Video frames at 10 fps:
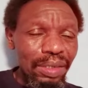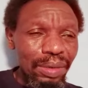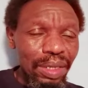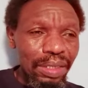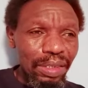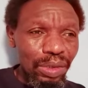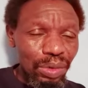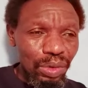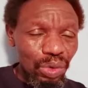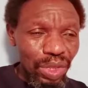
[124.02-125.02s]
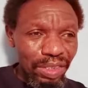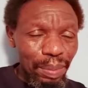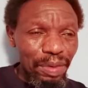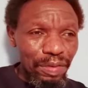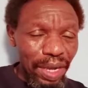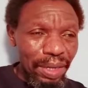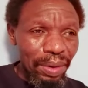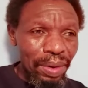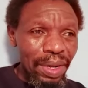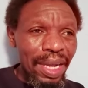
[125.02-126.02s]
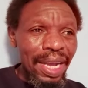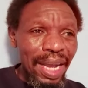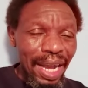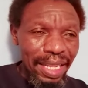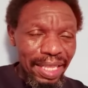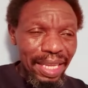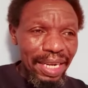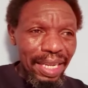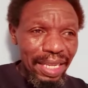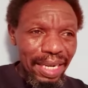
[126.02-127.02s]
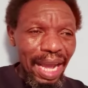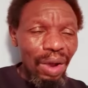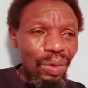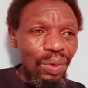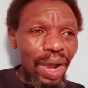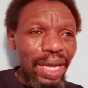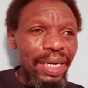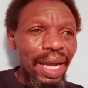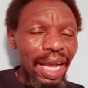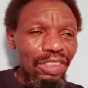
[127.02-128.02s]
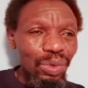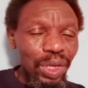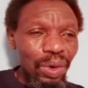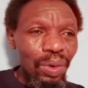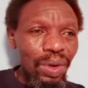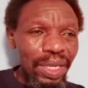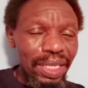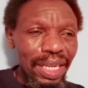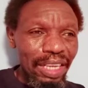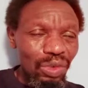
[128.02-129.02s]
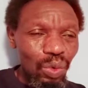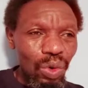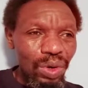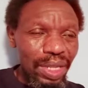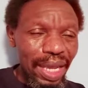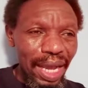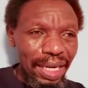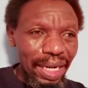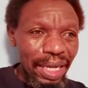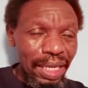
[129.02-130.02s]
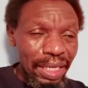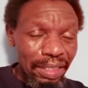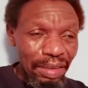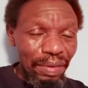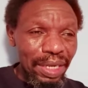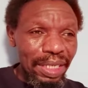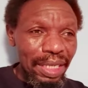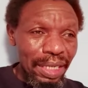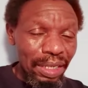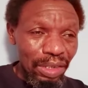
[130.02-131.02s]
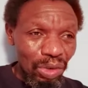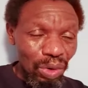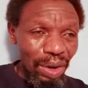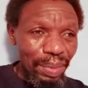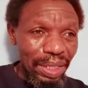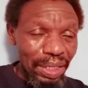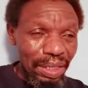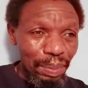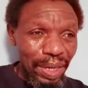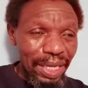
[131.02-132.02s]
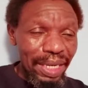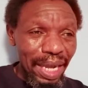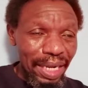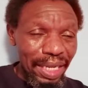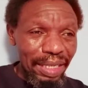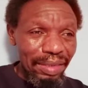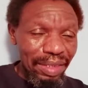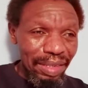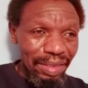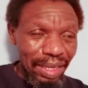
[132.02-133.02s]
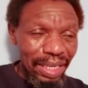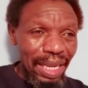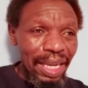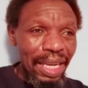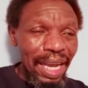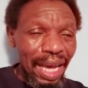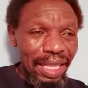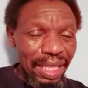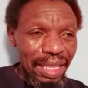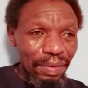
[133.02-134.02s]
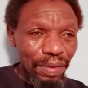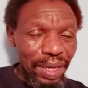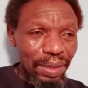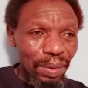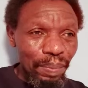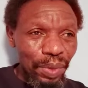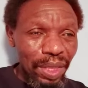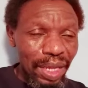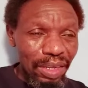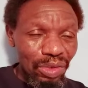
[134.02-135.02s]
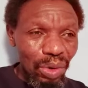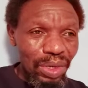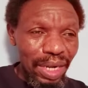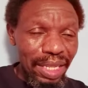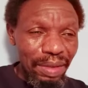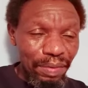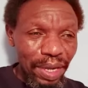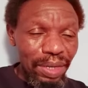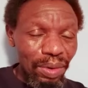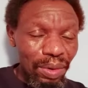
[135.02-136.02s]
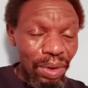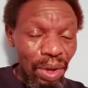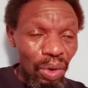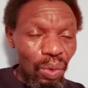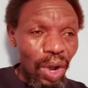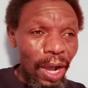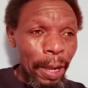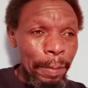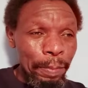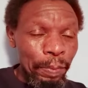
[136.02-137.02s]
to the to, to the semi-final and then now Uganda as we know it has won the under 17 tournament. It played against Tanzania and the final the result at the final were